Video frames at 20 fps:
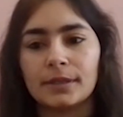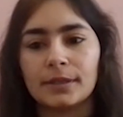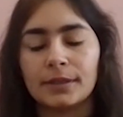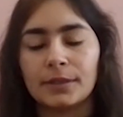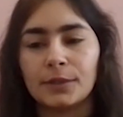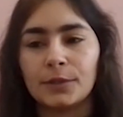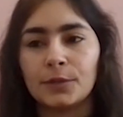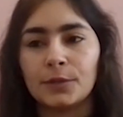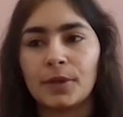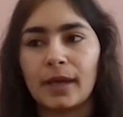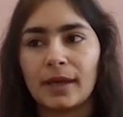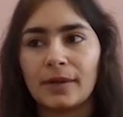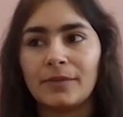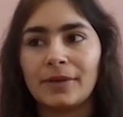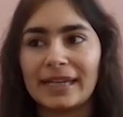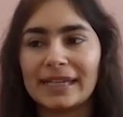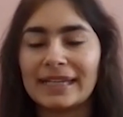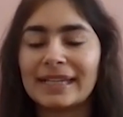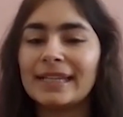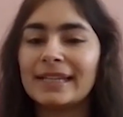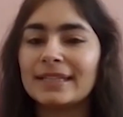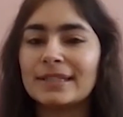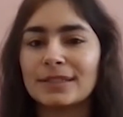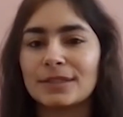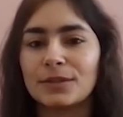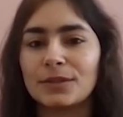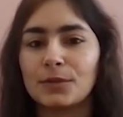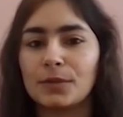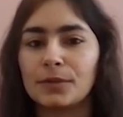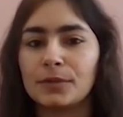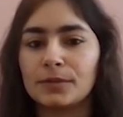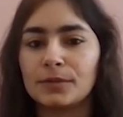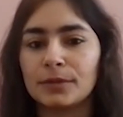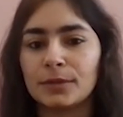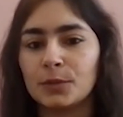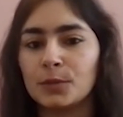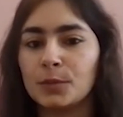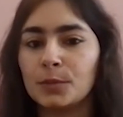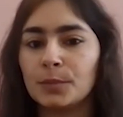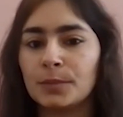you have at least you
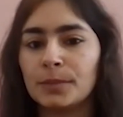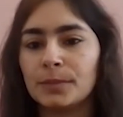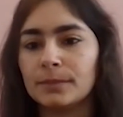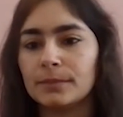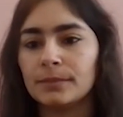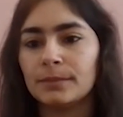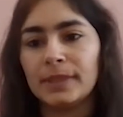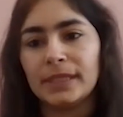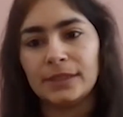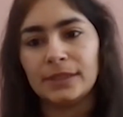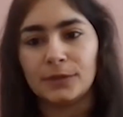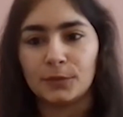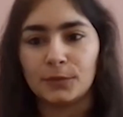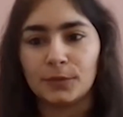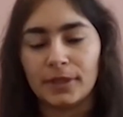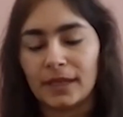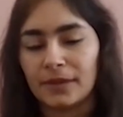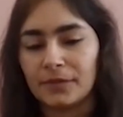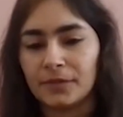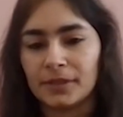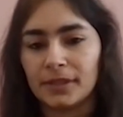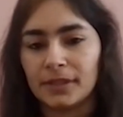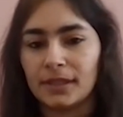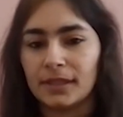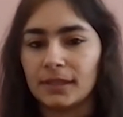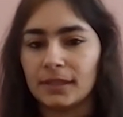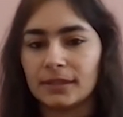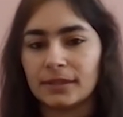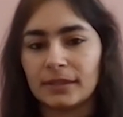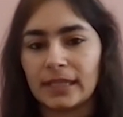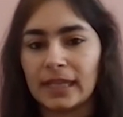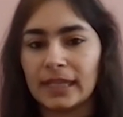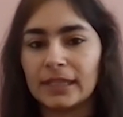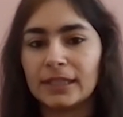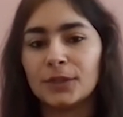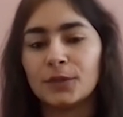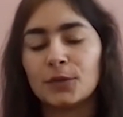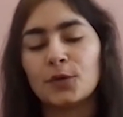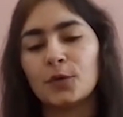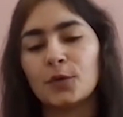do B2 level,
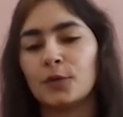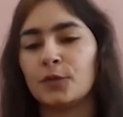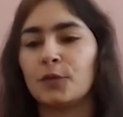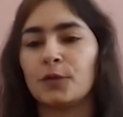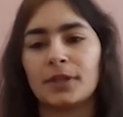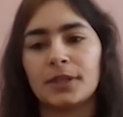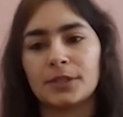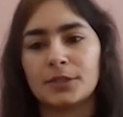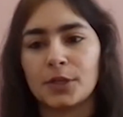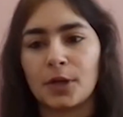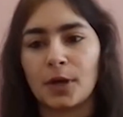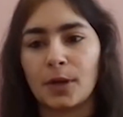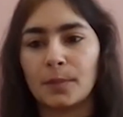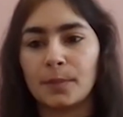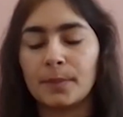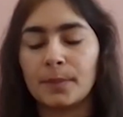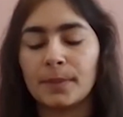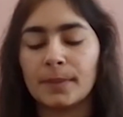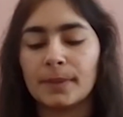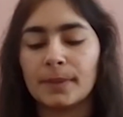then you go for a job.